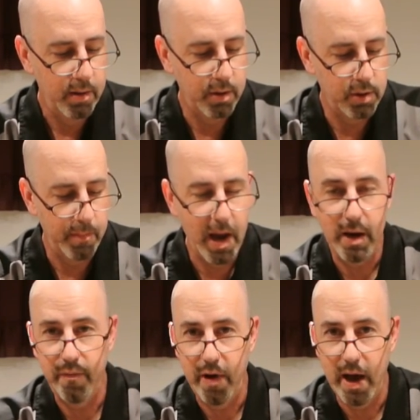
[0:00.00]
There's a
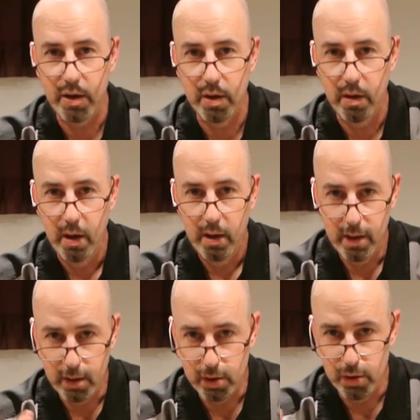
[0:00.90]
manufacturer
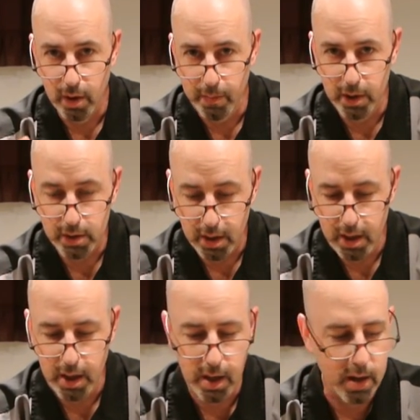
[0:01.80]
that distributes it
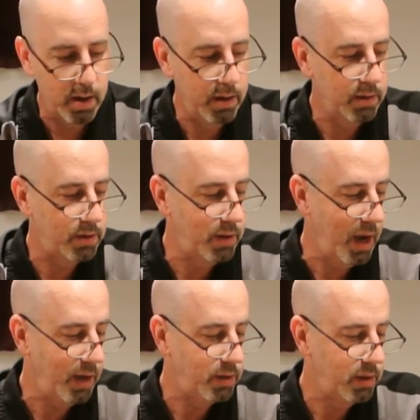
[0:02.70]
here in the
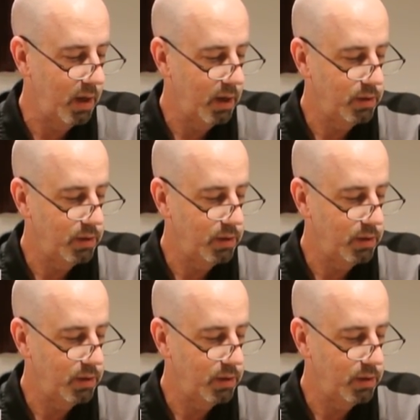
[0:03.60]
States.